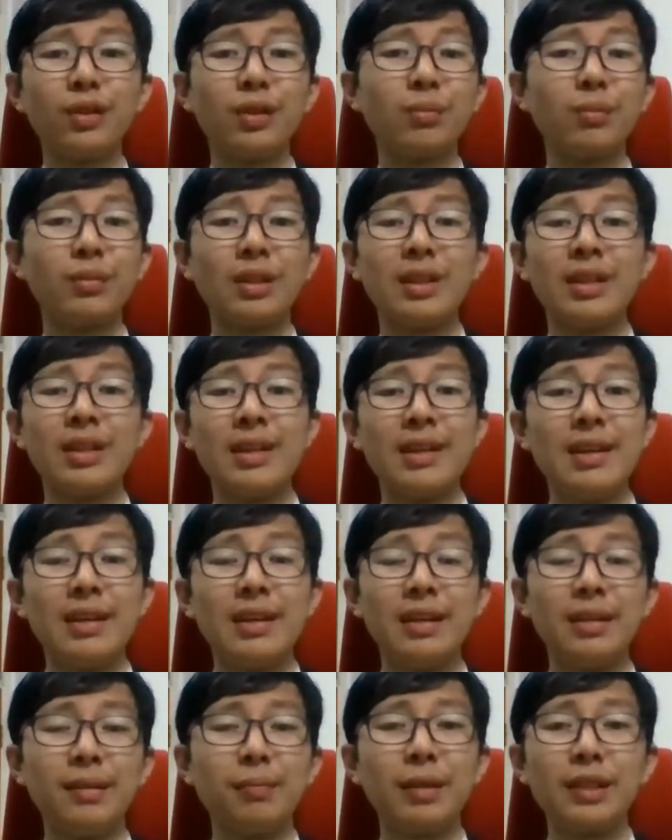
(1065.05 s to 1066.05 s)
And,
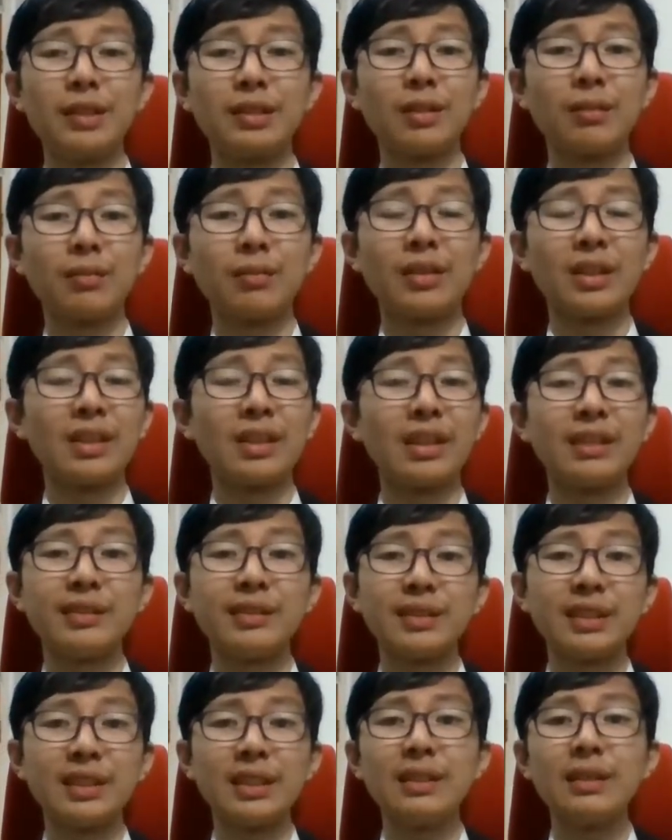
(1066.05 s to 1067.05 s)
and based on what I've
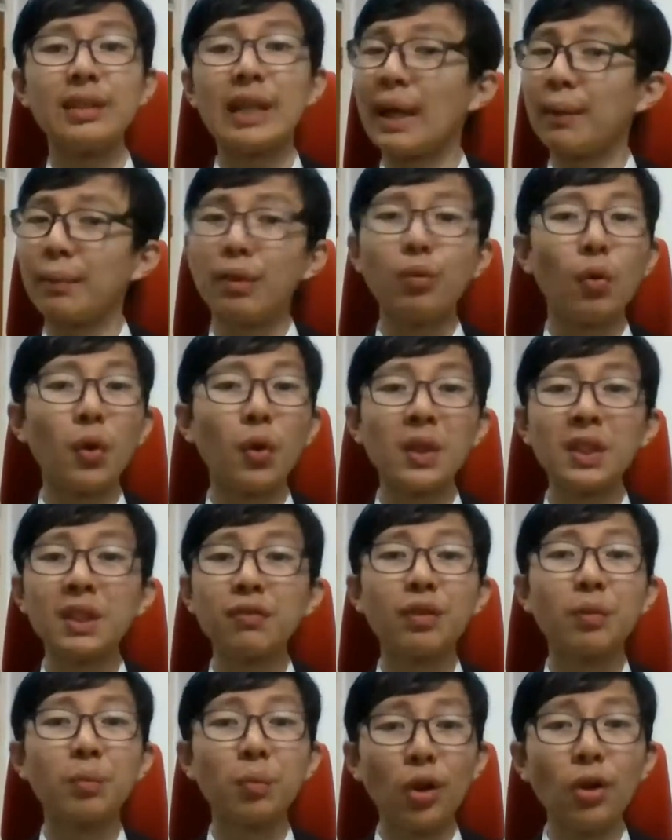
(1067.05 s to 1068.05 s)
seen, I mean, one of
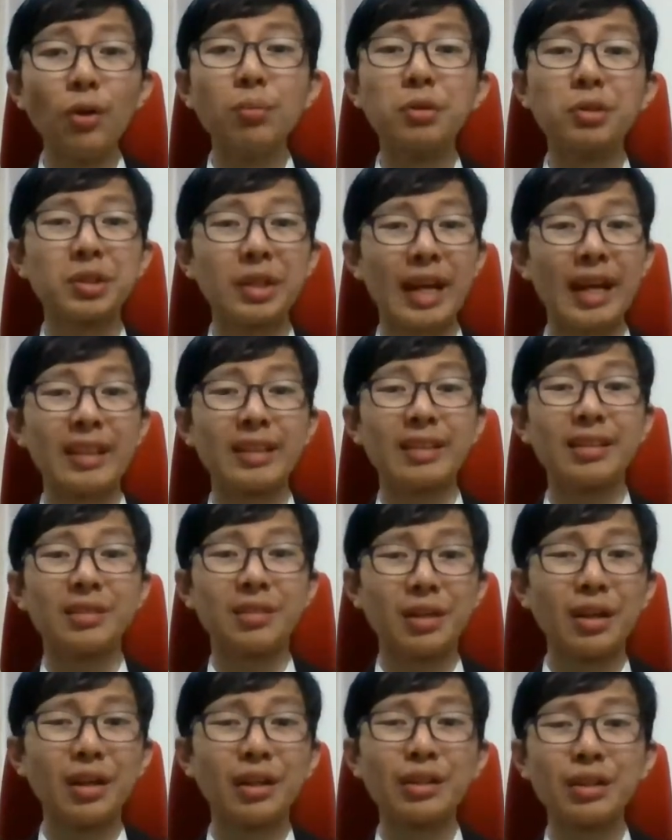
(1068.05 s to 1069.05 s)
them almost had an
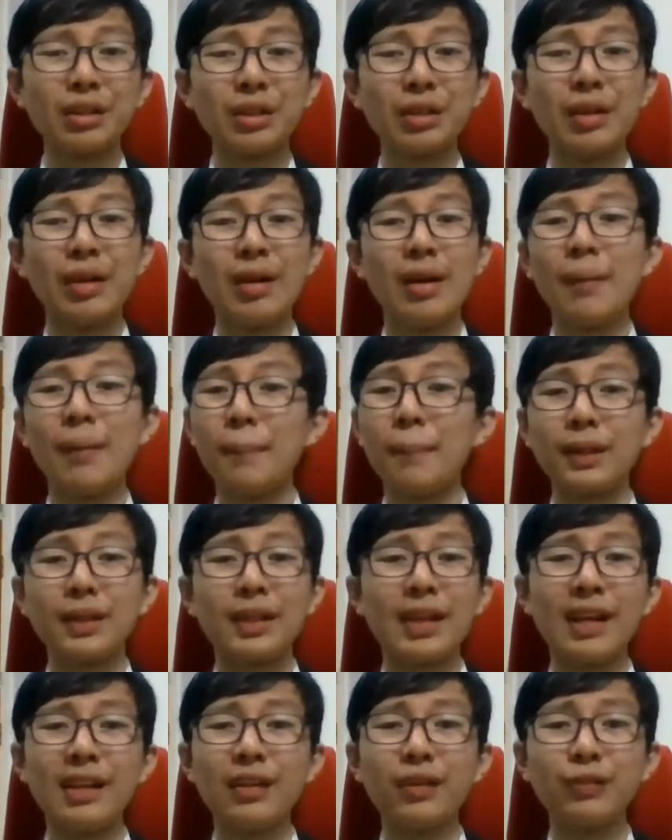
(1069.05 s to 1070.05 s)
arc, but
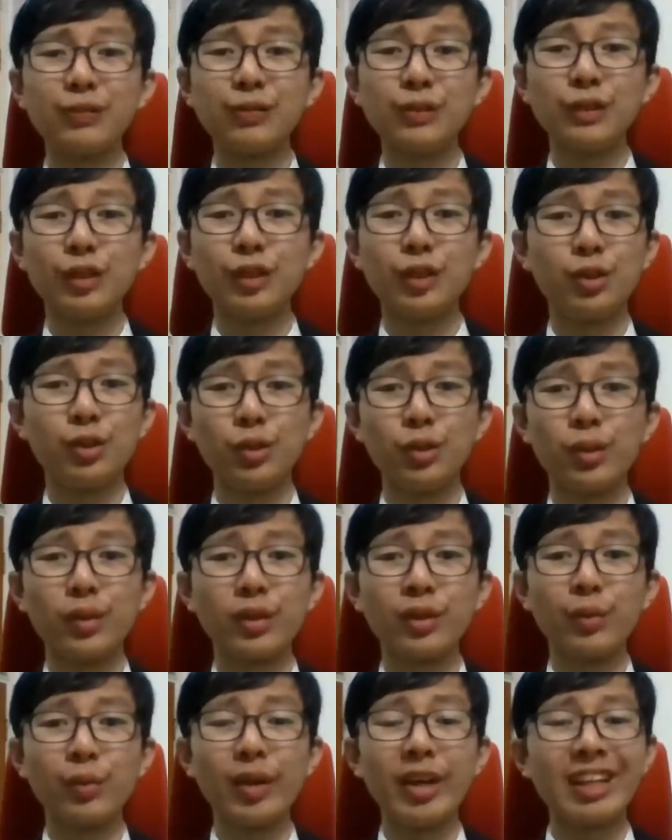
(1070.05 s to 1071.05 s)
kind of threw it
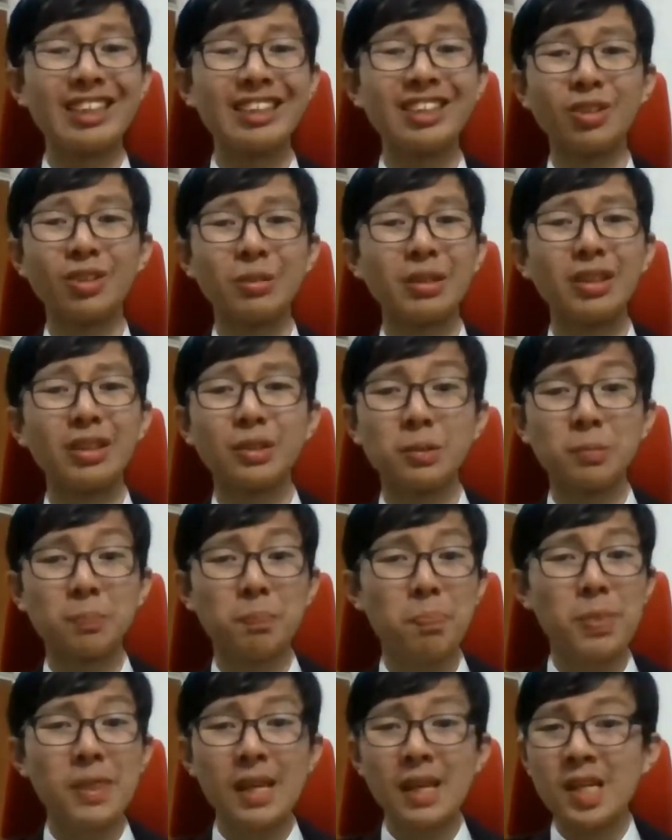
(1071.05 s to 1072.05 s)
away. So this
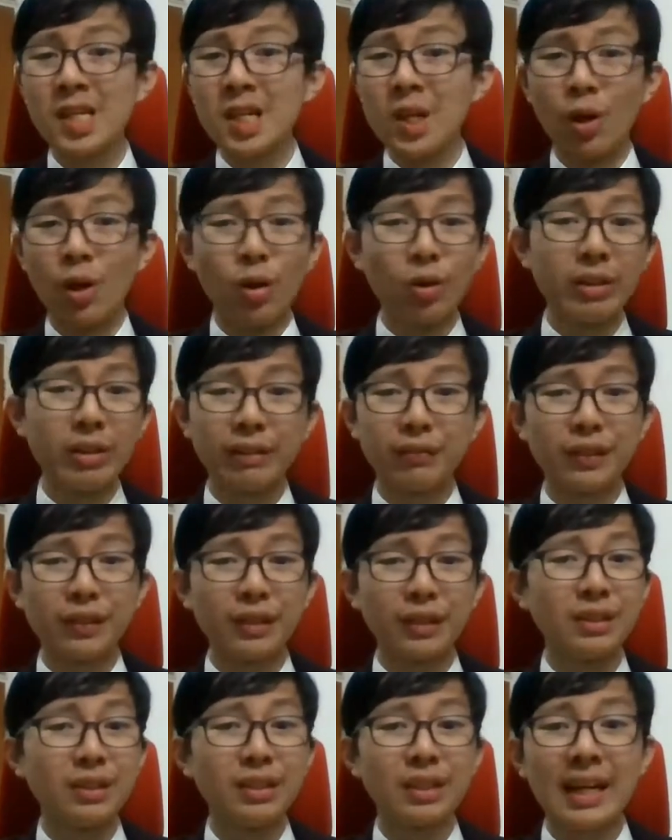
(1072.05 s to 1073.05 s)
whole
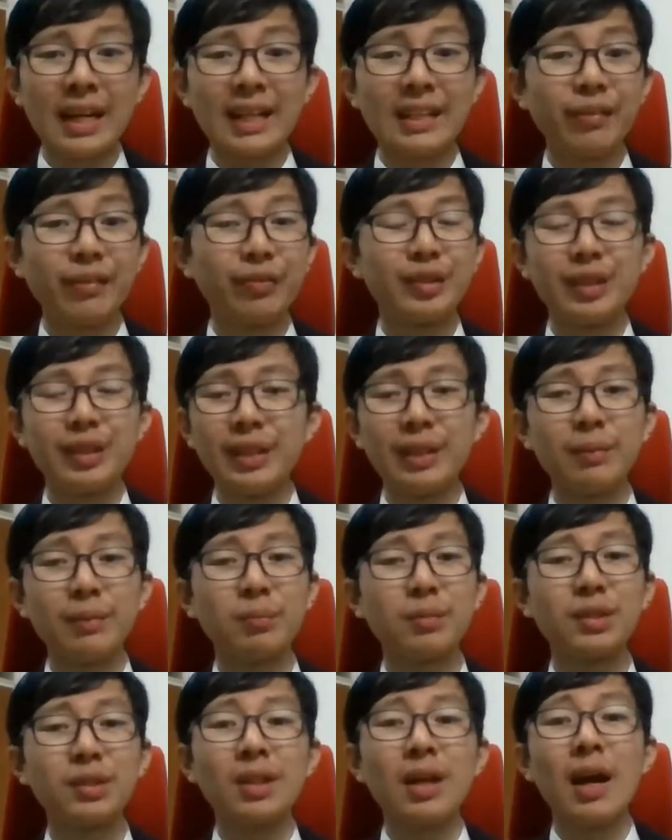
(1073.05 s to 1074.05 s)
adventure kind of
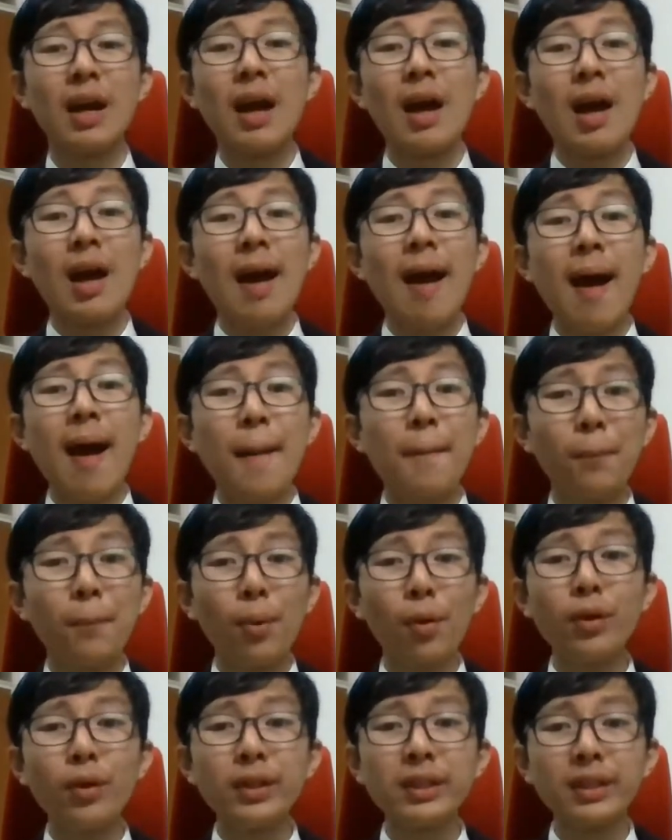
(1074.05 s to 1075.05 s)
seems
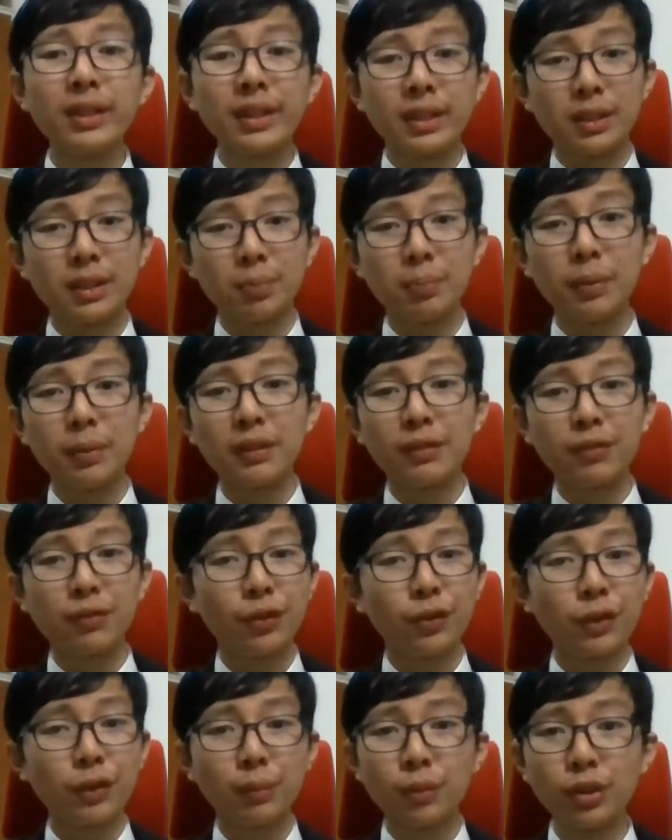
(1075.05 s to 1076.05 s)
pointless. But
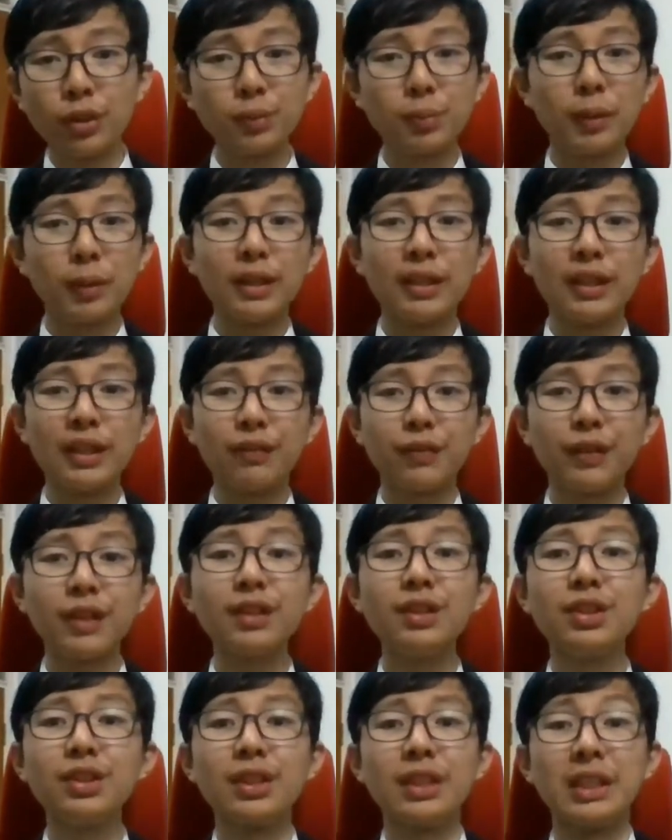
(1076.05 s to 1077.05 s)
for the most part, the
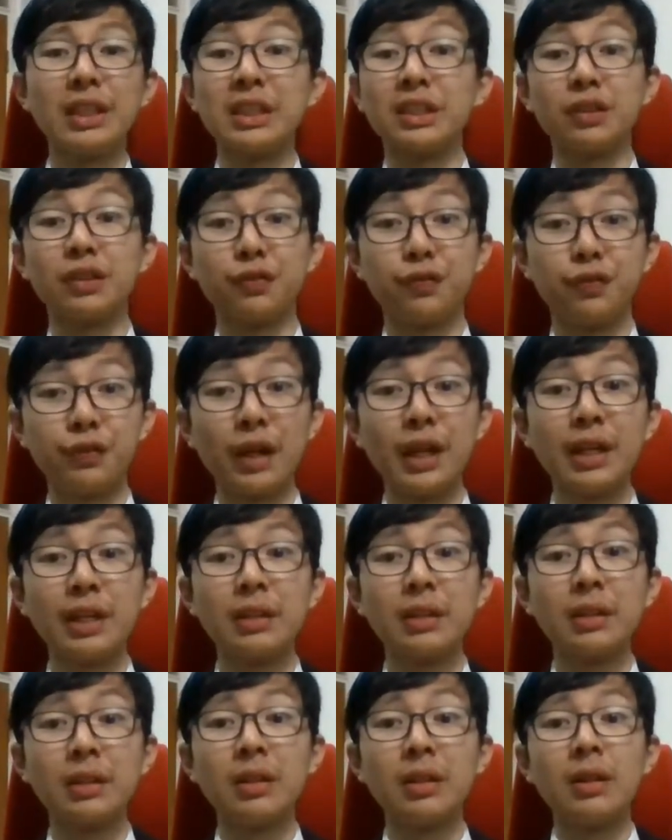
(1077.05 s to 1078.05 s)
adventure is
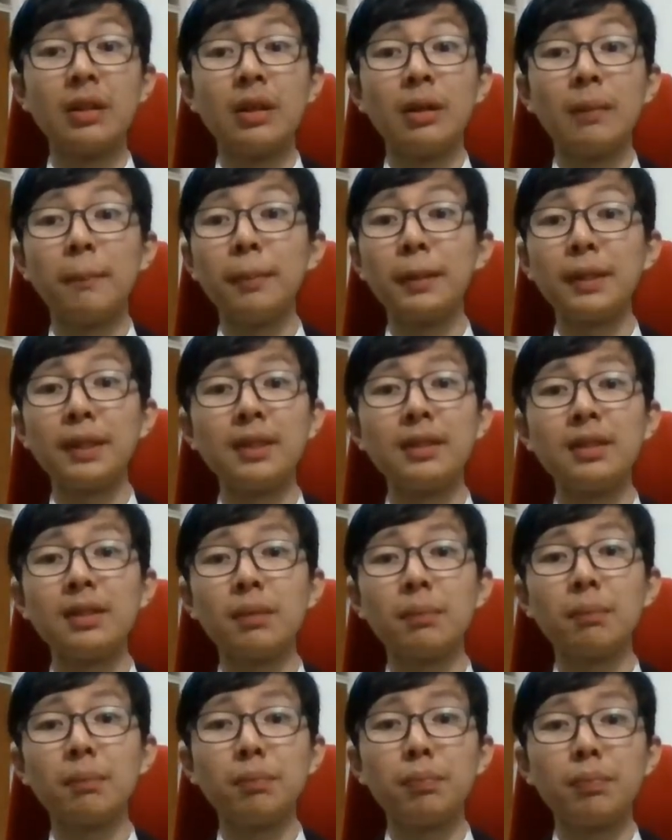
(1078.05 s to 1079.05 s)
fun, but
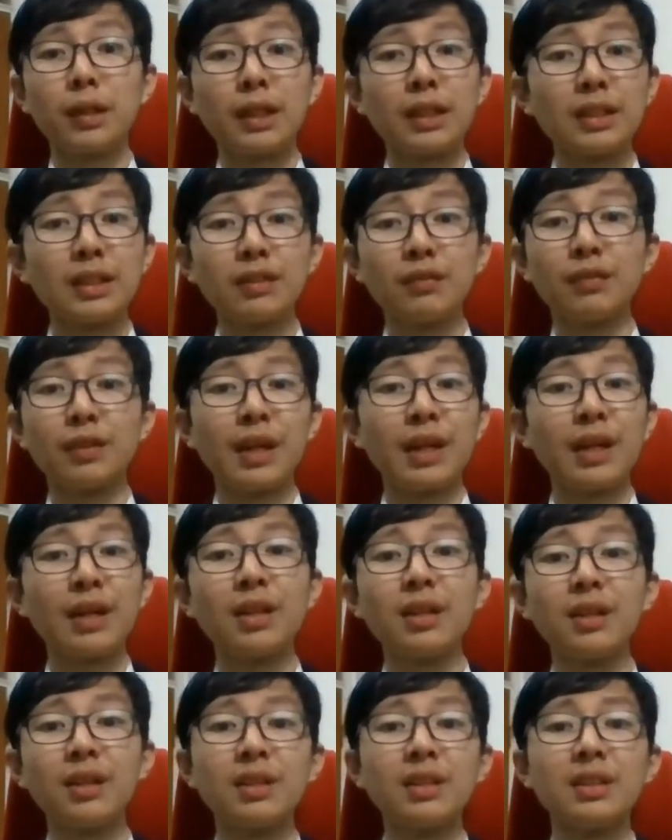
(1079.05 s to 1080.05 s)
because of the
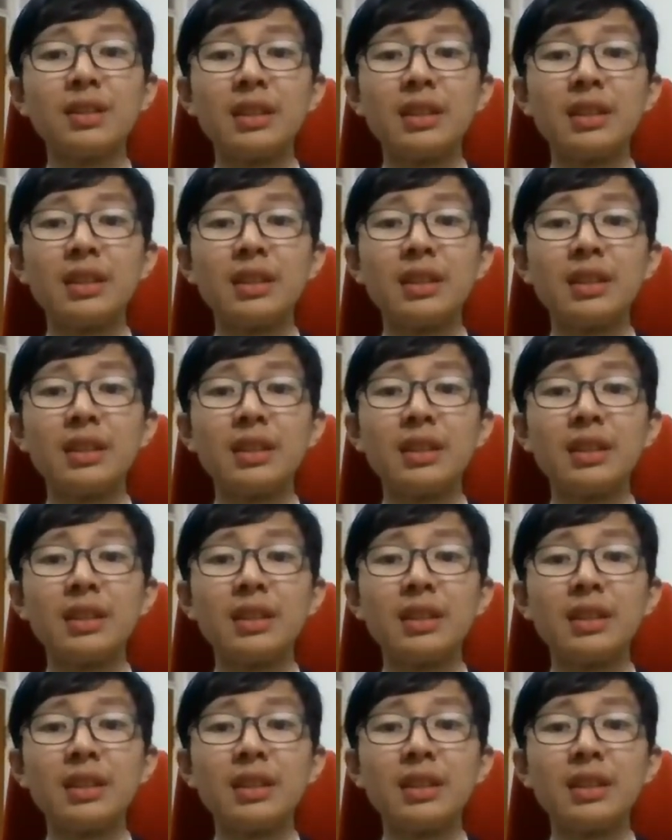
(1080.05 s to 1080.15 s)
characters,